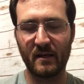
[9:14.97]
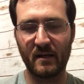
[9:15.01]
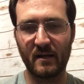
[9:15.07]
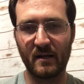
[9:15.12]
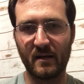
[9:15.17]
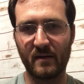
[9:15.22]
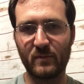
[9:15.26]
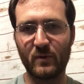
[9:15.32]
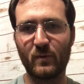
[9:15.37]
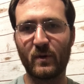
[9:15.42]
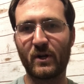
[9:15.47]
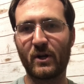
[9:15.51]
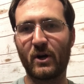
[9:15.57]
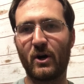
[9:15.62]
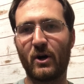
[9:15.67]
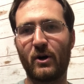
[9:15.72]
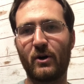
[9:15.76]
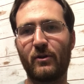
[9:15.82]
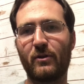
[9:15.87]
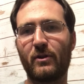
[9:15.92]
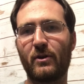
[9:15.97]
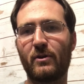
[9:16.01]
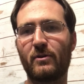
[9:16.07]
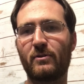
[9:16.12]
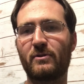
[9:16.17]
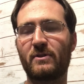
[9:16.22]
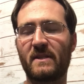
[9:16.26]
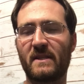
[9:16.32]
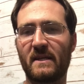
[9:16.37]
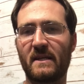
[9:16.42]
You want all of
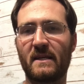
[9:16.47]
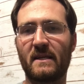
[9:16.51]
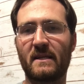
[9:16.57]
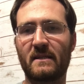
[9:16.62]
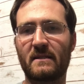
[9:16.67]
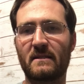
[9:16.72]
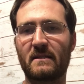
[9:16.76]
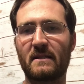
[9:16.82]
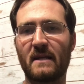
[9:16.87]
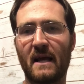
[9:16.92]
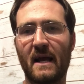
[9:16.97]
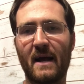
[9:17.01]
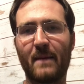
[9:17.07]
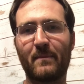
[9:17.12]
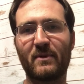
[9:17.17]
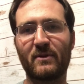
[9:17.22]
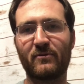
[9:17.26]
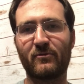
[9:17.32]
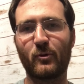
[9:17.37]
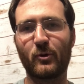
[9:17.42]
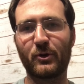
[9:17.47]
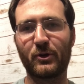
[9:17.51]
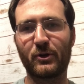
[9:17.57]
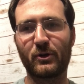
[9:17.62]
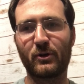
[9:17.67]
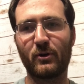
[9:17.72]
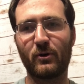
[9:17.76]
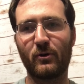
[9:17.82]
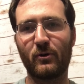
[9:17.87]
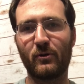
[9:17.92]
those things to happen for your
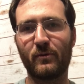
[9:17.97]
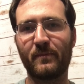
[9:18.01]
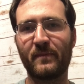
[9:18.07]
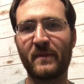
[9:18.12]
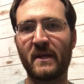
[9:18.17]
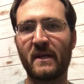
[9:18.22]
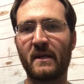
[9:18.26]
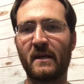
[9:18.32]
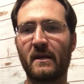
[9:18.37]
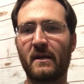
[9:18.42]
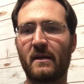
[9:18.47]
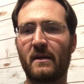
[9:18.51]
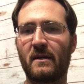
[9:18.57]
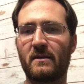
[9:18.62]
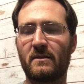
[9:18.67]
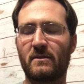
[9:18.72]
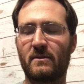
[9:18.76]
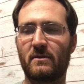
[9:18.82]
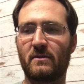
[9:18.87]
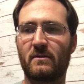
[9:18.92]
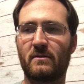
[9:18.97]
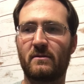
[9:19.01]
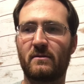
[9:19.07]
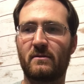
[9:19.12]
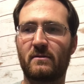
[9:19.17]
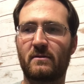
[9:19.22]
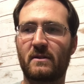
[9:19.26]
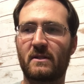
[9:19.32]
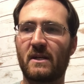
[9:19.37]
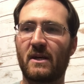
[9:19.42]
goal,
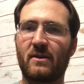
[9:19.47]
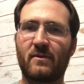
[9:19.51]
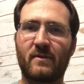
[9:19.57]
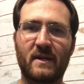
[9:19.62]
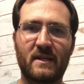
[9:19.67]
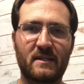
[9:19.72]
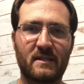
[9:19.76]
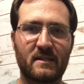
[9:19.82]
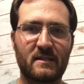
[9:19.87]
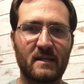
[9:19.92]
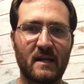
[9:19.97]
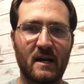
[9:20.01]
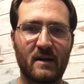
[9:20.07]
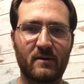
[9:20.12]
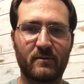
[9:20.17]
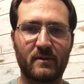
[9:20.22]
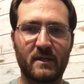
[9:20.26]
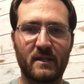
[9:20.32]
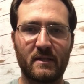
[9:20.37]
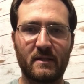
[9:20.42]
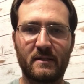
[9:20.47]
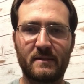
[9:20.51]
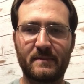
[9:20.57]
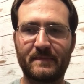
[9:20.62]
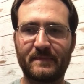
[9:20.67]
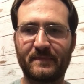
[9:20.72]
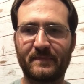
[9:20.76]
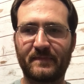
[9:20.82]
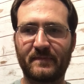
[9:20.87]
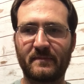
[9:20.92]
because otherwise it's not really
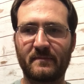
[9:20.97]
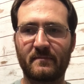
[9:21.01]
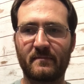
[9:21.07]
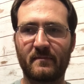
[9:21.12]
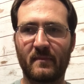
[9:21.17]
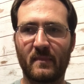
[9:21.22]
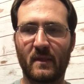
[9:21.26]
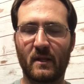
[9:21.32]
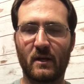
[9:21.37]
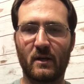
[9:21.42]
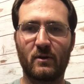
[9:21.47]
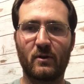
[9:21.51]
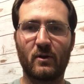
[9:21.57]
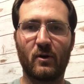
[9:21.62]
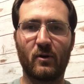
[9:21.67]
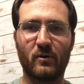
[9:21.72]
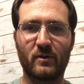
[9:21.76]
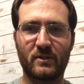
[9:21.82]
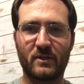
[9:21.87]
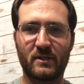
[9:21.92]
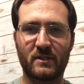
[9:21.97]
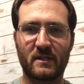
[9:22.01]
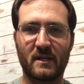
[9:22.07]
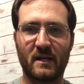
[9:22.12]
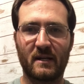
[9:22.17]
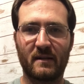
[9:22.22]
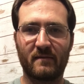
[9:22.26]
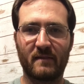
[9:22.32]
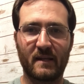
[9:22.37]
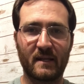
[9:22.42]
a goal. It's just
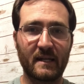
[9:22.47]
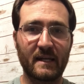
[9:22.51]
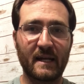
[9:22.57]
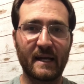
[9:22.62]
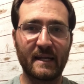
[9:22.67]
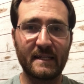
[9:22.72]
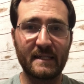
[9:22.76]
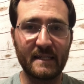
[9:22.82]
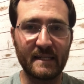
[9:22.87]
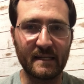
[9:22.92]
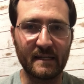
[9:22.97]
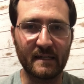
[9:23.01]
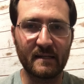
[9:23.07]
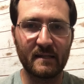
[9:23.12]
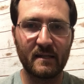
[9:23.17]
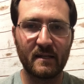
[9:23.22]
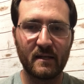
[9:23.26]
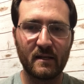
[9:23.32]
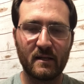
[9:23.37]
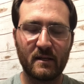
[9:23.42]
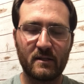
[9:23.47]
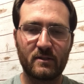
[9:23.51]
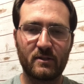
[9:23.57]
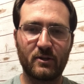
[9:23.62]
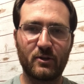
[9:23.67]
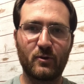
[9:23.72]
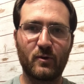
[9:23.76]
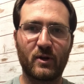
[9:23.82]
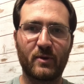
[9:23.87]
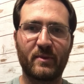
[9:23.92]
kind of like an idea. So
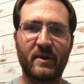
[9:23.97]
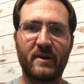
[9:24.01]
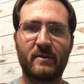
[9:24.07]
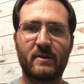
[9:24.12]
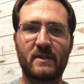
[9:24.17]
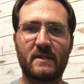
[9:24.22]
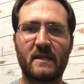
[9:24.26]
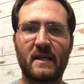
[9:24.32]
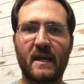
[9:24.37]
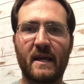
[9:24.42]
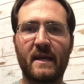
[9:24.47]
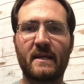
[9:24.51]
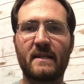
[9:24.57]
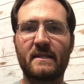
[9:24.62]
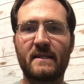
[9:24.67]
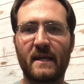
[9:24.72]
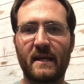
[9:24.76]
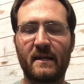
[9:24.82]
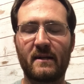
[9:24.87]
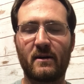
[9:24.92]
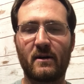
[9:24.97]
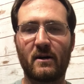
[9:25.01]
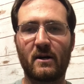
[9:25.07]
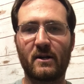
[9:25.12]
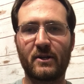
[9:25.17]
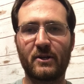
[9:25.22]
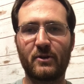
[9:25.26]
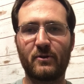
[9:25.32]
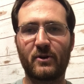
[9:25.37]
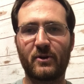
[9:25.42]
you want to be able to take data on
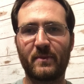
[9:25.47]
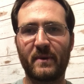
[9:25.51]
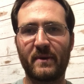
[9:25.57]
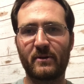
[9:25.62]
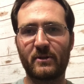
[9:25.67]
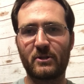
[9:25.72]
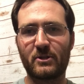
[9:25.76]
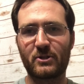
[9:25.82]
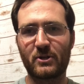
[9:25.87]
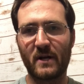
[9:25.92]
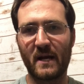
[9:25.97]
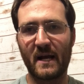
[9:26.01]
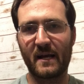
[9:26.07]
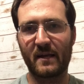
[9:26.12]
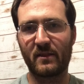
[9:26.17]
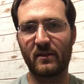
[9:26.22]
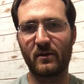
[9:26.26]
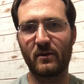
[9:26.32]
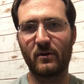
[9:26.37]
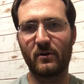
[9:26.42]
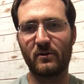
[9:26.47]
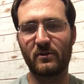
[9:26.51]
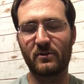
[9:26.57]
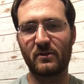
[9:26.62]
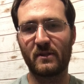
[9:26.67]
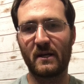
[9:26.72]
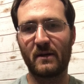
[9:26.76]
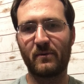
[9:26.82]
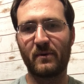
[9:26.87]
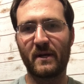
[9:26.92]
it. You want to be able to track the goal, so
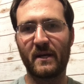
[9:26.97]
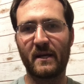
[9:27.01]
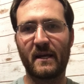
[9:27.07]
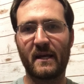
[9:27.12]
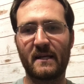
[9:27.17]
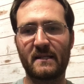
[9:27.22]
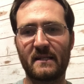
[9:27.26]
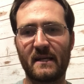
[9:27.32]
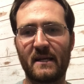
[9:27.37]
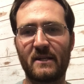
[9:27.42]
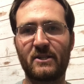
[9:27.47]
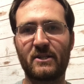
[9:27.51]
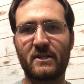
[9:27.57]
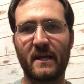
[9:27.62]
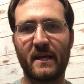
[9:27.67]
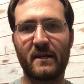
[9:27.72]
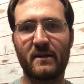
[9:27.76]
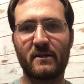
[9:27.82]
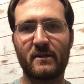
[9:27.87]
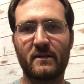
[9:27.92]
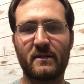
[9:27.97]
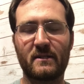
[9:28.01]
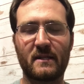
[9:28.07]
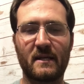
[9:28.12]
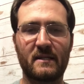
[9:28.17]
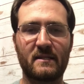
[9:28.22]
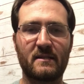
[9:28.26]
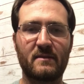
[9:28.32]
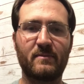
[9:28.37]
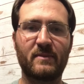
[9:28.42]
that way as educators,
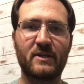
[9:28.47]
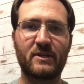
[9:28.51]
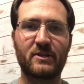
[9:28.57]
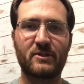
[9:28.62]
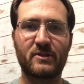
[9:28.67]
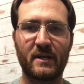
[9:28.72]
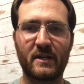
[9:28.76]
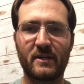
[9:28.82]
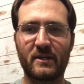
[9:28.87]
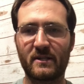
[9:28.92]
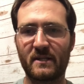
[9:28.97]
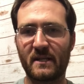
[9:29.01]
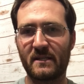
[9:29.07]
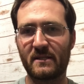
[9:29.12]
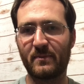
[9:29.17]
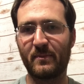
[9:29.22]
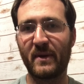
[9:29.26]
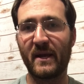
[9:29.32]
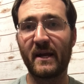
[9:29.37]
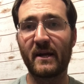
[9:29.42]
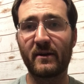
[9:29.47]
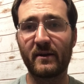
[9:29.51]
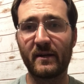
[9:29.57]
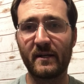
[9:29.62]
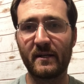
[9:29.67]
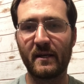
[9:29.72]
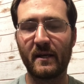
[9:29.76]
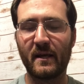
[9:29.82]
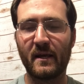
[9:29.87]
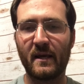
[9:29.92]
as administrators, as a
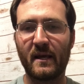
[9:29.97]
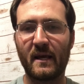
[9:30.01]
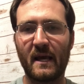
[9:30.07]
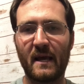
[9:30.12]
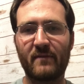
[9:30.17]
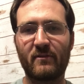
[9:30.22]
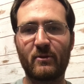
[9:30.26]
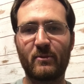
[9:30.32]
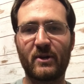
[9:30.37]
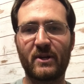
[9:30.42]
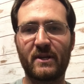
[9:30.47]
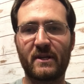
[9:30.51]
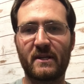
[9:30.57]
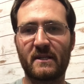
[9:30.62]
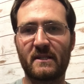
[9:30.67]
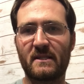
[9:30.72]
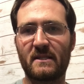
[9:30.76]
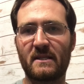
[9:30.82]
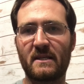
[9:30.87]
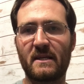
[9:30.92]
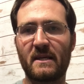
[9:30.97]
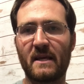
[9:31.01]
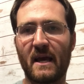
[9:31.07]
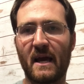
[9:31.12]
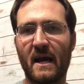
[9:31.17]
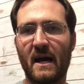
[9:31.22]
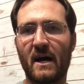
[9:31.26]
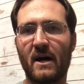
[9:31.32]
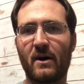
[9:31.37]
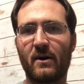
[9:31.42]
parent, everybody can see
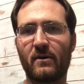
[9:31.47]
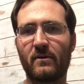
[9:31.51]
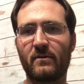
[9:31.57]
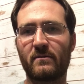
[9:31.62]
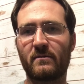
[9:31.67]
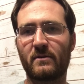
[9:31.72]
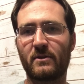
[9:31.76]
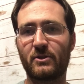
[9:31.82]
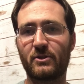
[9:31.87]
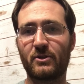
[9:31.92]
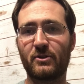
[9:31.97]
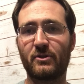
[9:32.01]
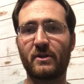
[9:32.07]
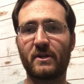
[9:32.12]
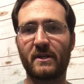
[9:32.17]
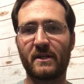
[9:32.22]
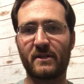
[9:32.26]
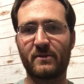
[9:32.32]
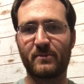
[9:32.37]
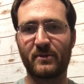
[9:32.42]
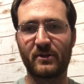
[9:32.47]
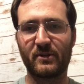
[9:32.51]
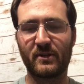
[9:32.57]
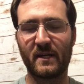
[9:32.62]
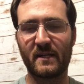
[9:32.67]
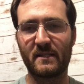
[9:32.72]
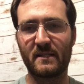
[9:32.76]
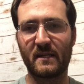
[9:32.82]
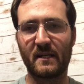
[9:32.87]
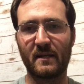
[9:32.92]
how the student is
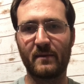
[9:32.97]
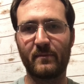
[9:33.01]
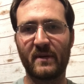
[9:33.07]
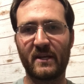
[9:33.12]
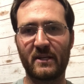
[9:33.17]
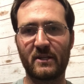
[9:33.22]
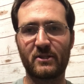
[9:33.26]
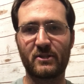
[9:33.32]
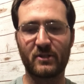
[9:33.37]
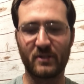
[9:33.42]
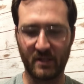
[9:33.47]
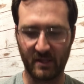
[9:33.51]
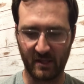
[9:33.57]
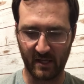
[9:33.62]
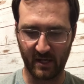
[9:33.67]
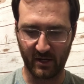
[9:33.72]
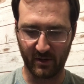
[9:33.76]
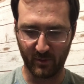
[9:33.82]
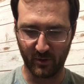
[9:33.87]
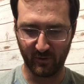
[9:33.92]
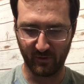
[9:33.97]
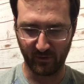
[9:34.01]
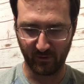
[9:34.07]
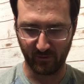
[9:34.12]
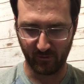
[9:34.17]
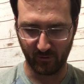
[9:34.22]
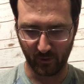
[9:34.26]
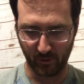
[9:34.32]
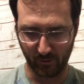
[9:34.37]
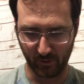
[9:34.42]
progressing and making sure that they are moving
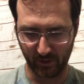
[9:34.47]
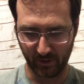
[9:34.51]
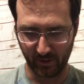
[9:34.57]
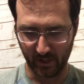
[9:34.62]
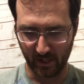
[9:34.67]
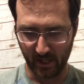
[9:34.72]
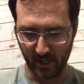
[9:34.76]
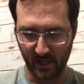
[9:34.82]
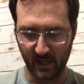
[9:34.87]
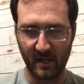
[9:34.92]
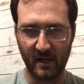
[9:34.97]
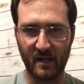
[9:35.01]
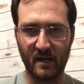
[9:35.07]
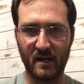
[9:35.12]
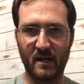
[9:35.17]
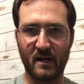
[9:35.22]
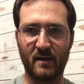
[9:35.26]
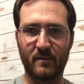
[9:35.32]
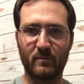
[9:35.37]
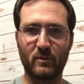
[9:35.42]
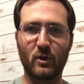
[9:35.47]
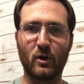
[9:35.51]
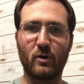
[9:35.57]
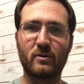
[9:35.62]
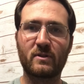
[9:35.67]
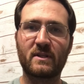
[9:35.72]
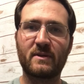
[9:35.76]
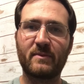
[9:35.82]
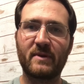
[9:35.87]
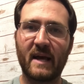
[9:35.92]
forward.
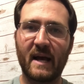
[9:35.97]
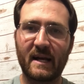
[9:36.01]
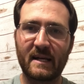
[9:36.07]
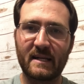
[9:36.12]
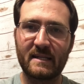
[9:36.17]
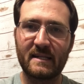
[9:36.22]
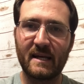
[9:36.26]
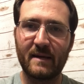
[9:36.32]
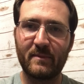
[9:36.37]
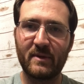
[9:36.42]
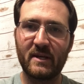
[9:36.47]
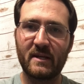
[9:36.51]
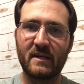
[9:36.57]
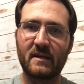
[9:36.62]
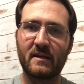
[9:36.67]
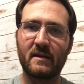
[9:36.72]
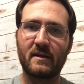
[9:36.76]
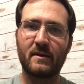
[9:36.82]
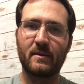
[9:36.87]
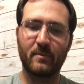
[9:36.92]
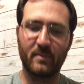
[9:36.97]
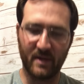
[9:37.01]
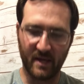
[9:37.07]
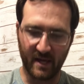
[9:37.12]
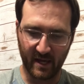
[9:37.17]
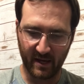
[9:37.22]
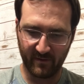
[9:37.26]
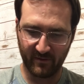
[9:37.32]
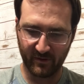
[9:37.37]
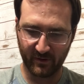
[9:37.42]
Goals can be academic,
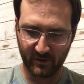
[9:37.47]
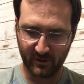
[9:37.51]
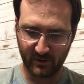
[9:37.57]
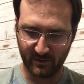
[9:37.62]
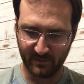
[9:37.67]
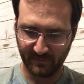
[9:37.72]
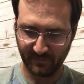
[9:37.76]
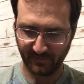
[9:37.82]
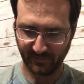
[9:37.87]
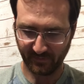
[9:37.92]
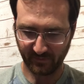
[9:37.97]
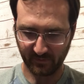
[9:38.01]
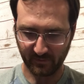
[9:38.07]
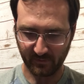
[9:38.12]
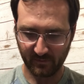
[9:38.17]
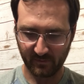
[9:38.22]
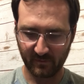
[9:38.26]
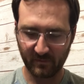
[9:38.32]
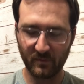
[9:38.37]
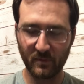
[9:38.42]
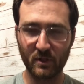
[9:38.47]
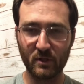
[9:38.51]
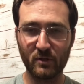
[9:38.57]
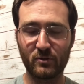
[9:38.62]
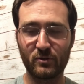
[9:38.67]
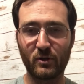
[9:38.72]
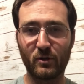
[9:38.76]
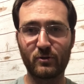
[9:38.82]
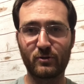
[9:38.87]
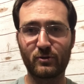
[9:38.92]
behavioral,
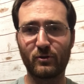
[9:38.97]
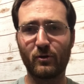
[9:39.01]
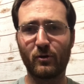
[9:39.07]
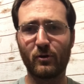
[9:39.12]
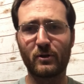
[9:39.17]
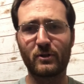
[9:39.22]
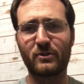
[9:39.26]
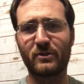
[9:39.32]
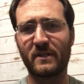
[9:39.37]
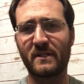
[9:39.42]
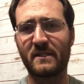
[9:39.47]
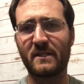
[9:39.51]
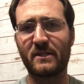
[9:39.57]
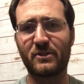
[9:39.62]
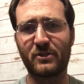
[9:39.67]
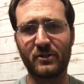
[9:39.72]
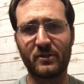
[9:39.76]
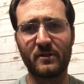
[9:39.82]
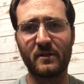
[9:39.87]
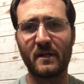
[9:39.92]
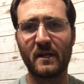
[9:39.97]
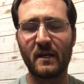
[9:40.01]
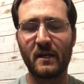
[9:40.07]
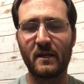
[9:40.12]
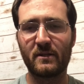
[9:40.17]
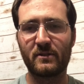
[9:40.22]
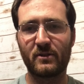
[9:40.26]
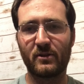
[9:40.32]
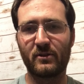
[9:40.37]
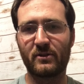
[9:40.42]
social, or transitional.
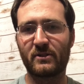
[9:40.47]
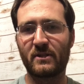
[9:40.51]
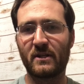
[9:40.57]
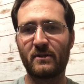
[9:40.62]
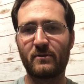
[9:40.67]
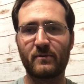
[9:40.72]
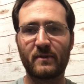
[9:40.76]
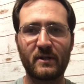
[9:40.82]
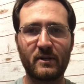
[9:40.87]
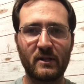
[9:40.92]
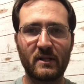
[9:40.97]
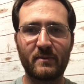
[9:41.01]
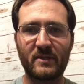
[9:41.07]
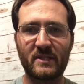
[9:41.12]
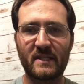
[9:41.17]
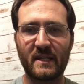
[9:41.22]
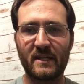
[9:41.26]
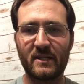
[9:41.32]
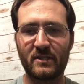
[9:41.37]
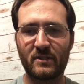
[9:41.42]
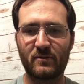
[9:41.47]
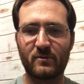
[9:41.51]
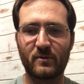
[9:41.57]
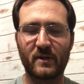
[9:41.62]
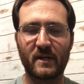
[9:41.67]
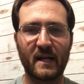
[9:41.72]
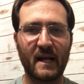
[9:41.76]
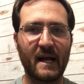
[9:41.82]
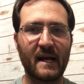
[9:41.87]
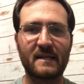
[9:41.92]
So there's no real limitations where
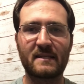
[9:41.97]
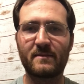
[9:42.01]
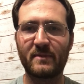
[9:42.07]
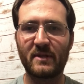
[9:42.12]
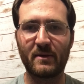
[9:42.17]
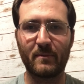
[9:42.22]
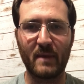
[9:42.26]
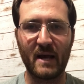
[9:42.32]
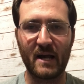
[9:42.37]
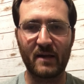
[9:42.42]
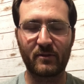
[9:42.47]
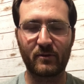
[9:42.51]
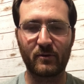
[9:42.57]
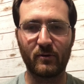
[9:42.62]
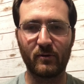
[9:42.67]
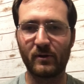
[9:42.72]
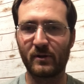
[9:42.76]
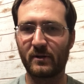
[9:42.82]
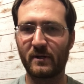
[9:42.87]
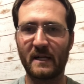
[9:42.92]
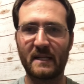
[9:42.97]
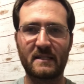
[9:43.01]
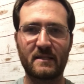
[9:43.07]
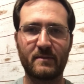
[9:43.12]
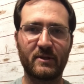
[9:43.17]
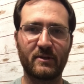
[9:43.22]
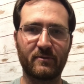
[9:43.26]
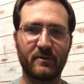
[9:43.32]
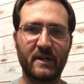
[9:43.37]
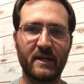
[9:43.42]
it has to be a math goal or it has to
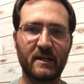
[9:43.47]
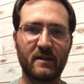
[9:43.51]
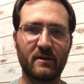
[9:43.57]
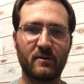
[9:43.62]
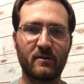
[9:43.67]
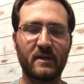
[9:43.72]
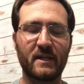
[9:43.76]
be a reading goal.